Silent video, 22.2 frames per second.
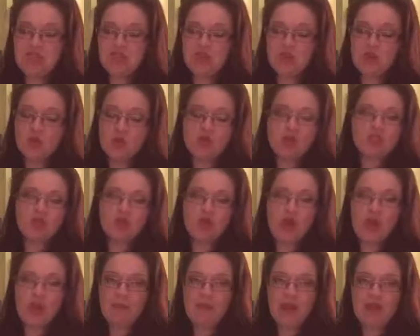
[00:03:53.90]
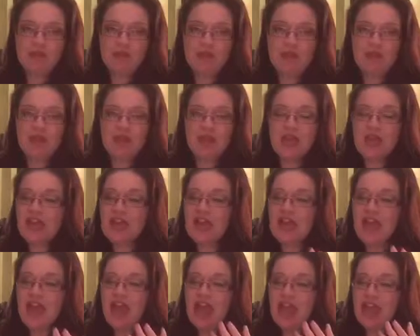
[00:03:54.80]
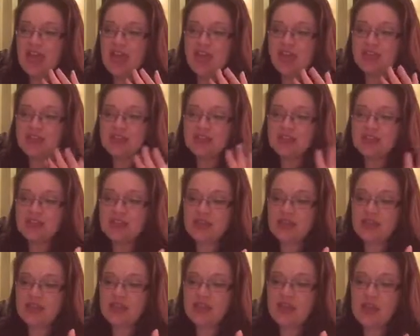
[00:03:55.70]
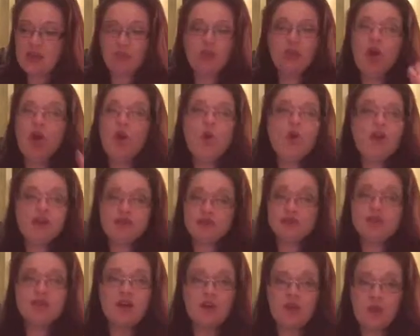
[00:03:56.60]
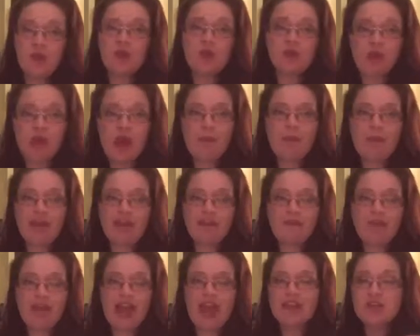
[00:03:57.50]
It annoys the crap out of me, and it will always annoy the crap out of me.